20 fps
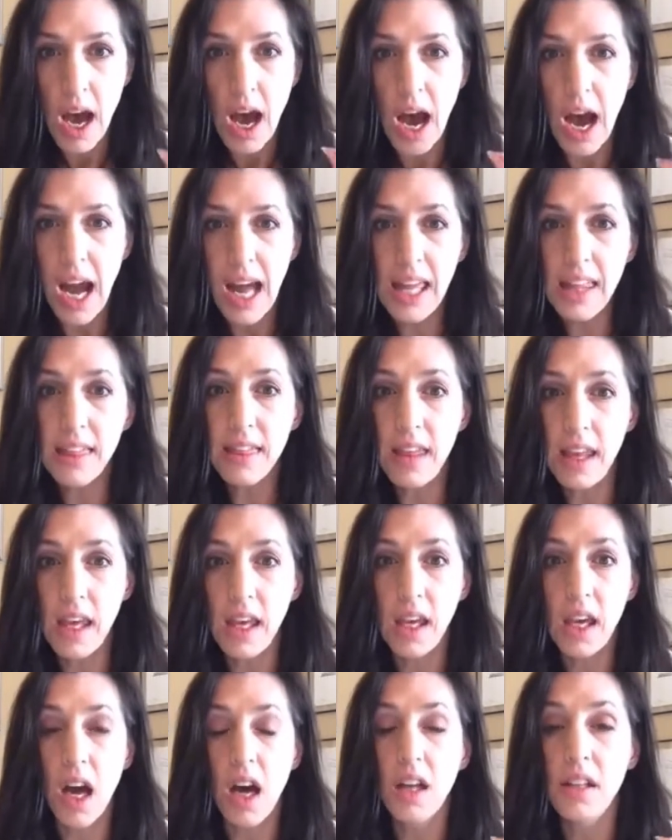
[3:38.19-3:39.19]
I
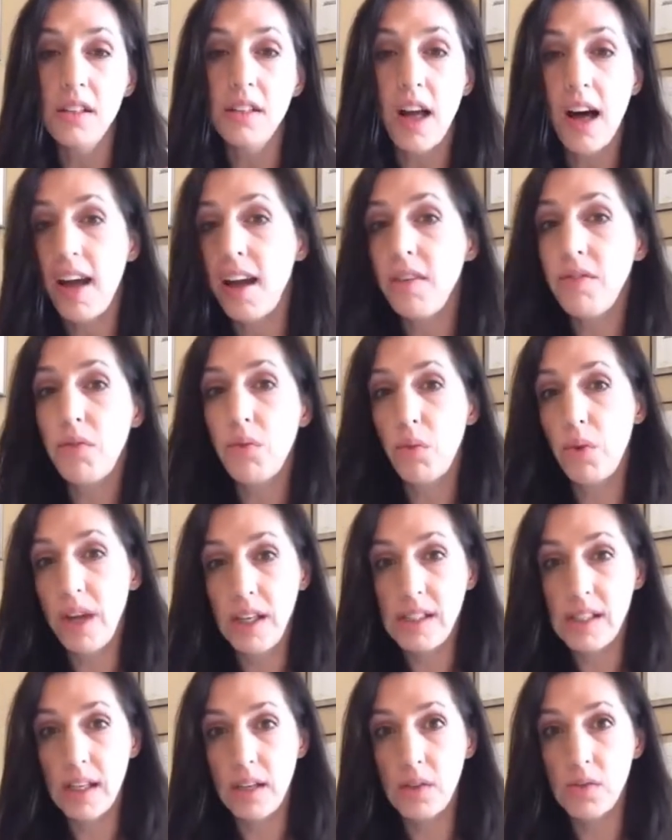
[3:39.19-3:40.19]
think a lot of
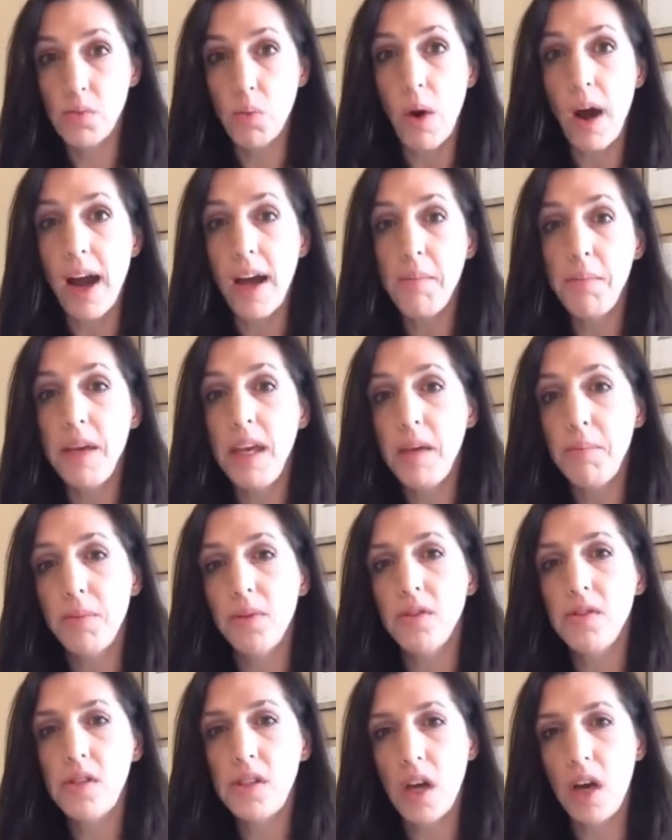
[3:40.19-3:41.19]
reasons why
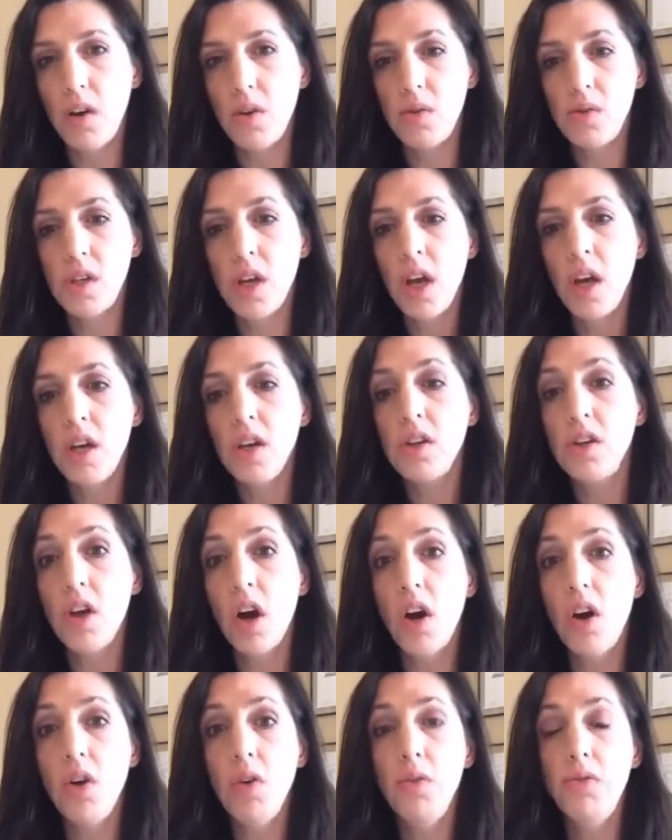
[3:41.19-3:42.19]
people don't
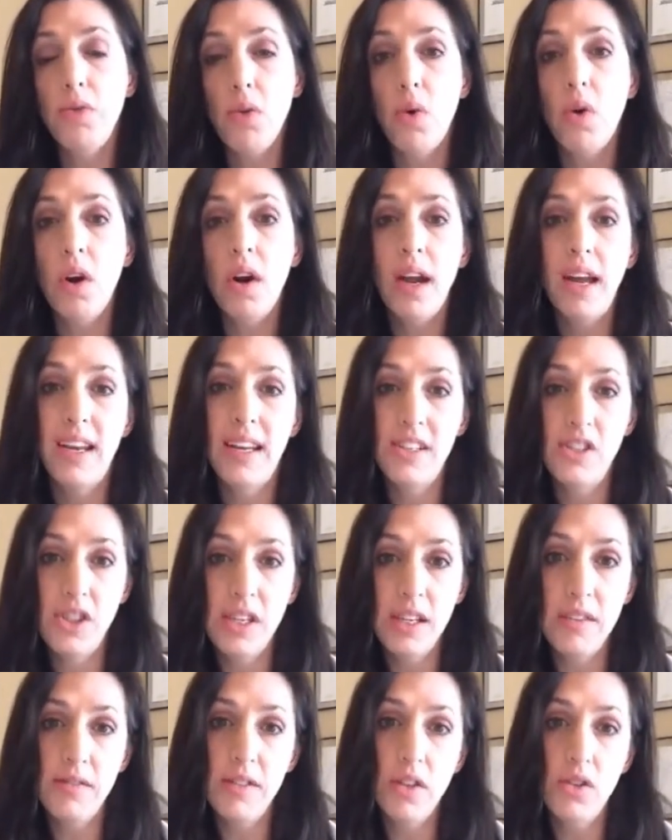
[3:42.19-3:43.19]
go for and
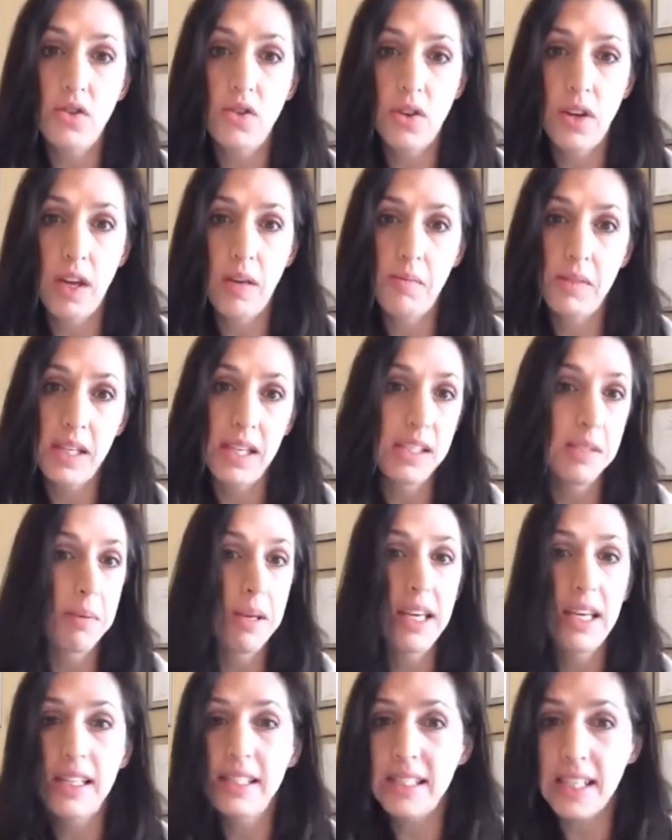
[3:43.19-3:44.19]
achieve their dreams is
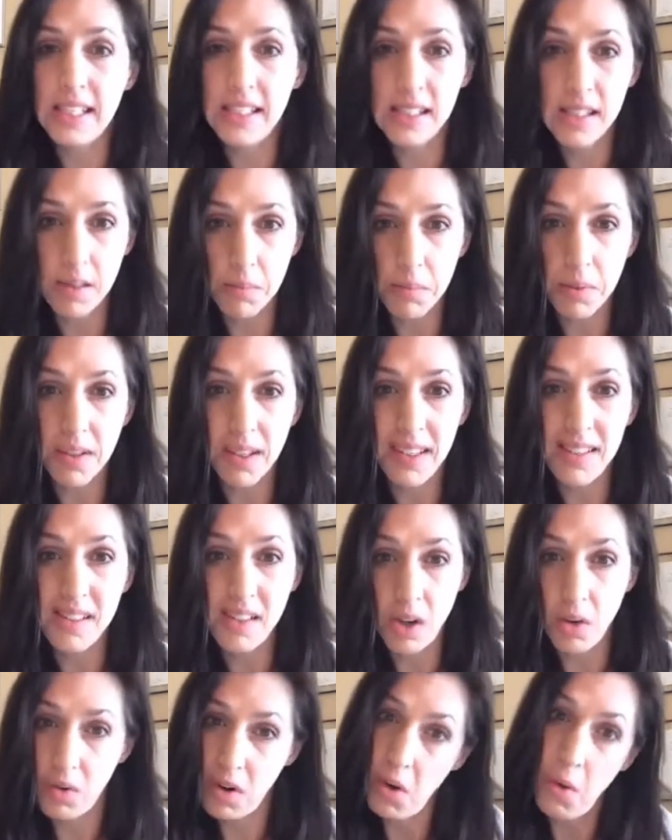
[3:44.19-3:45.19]
because they simply
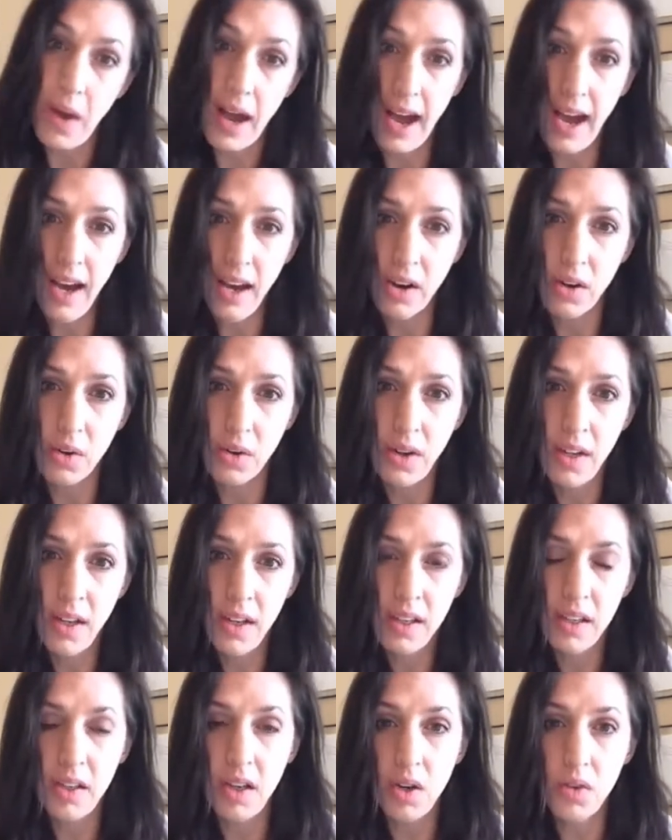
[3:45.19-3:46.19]
don't know how.
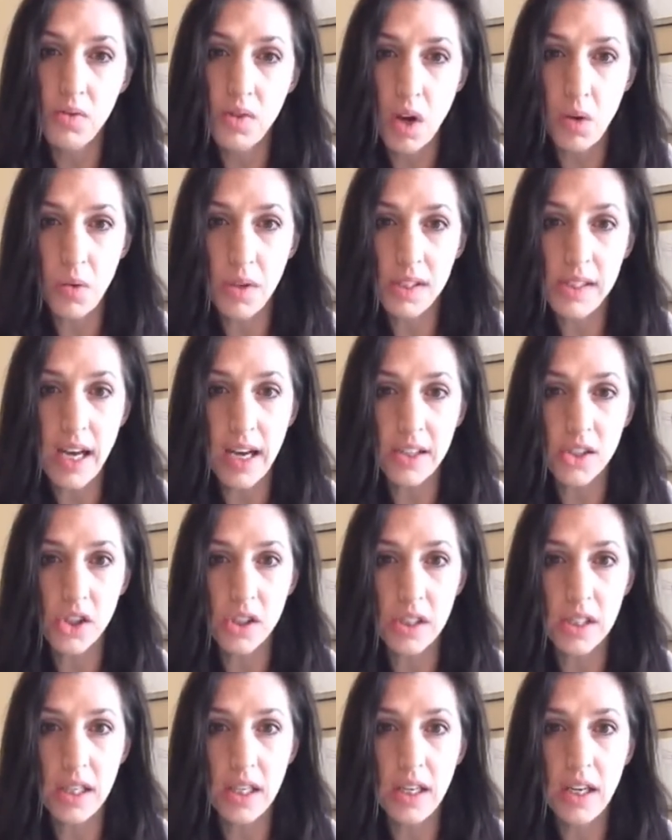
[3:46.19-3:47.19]
You know, no one's
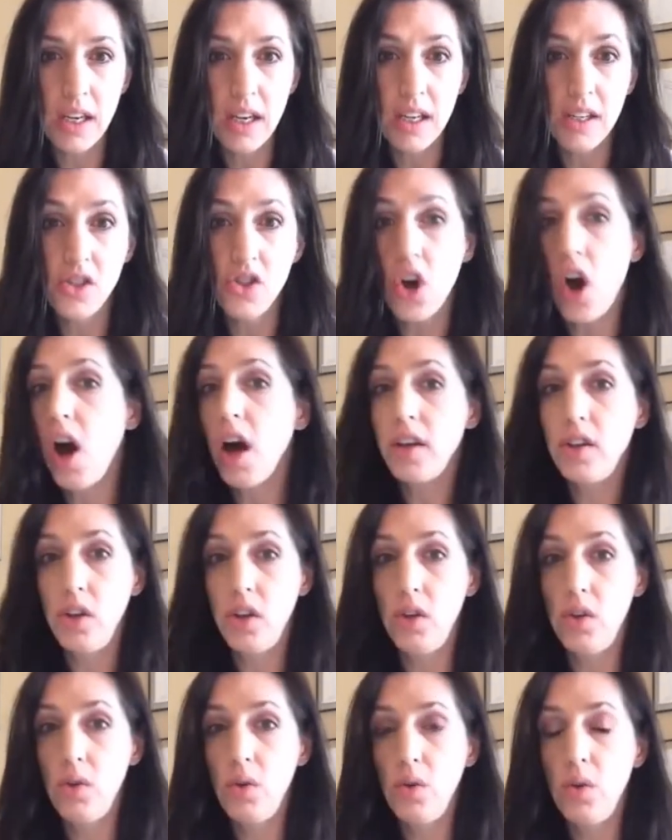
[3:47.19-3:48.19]
actually taught
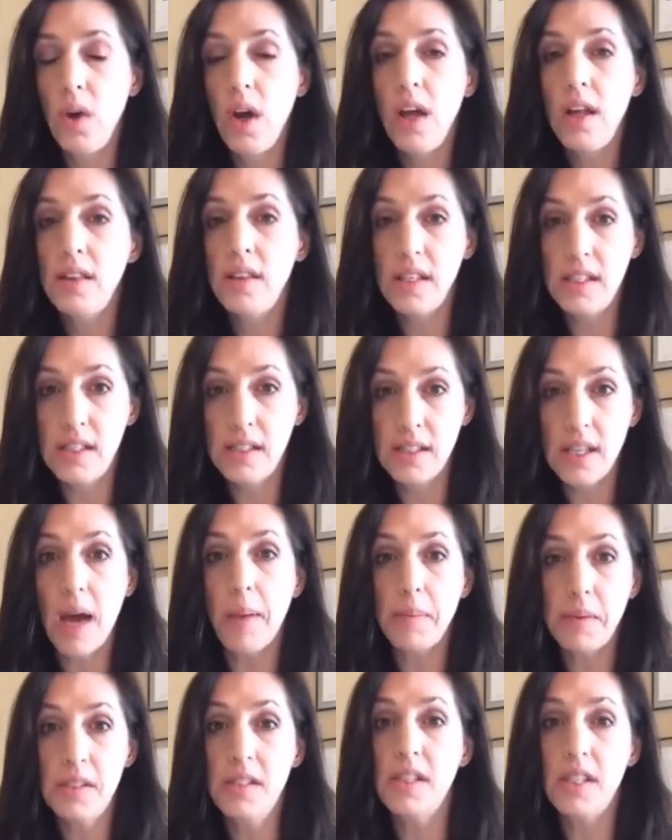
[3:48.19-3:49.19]
you the
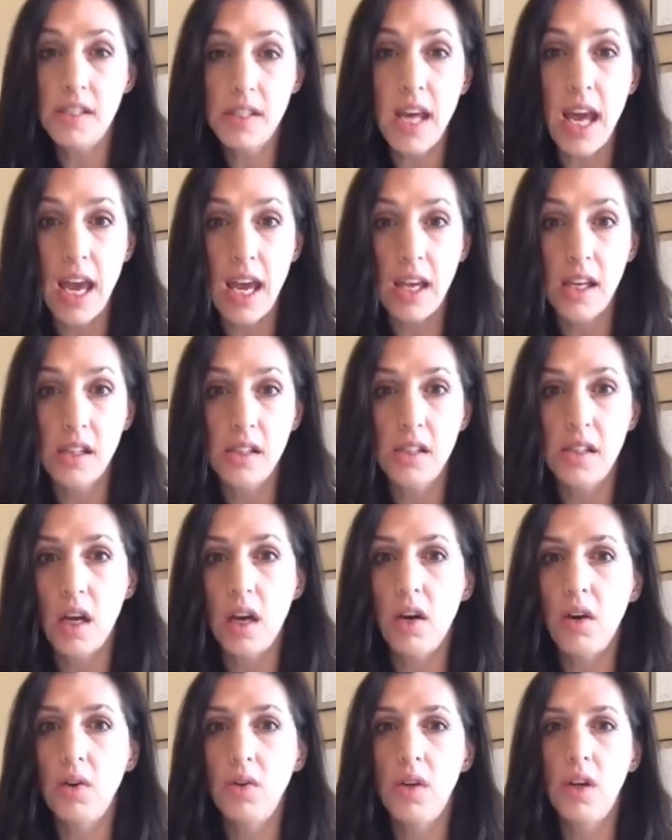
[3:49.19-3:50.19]
steps to take.
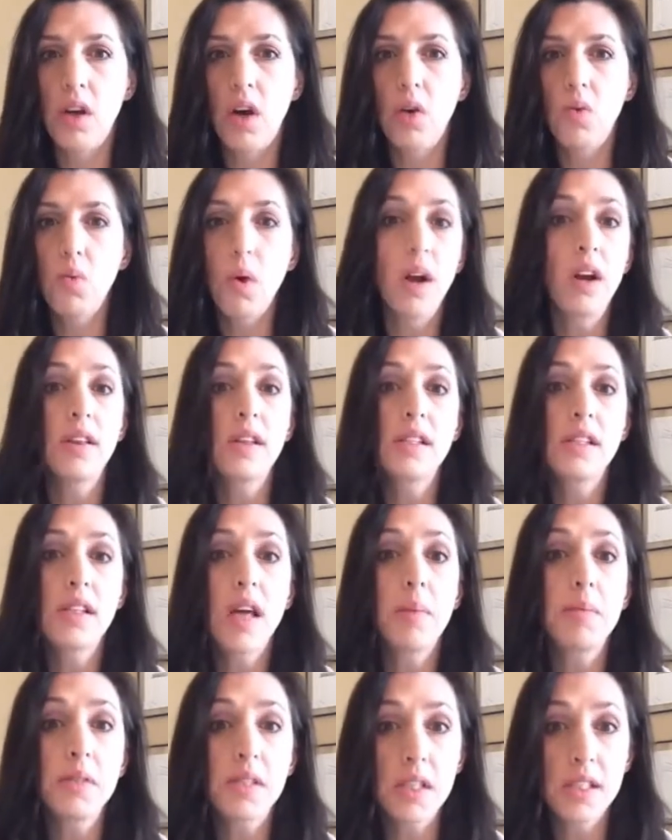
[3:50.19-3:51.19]
So, you know, what are the
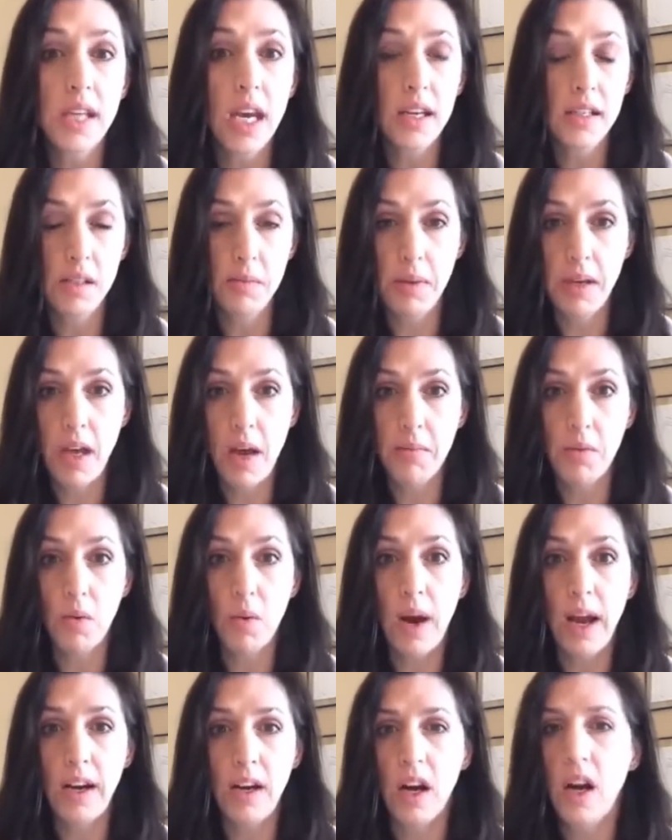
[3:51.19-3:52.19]
steps to take to become a
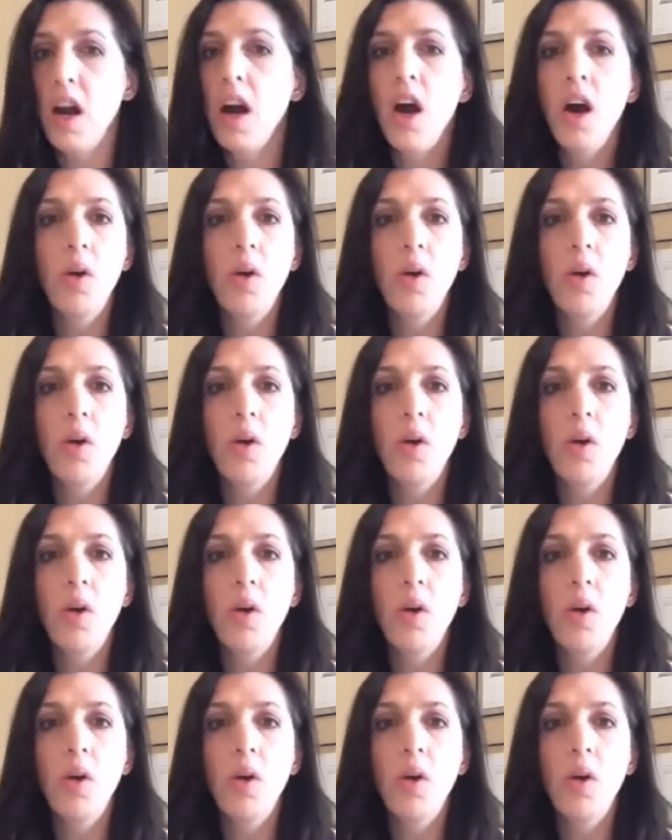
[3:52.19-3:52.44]
writer?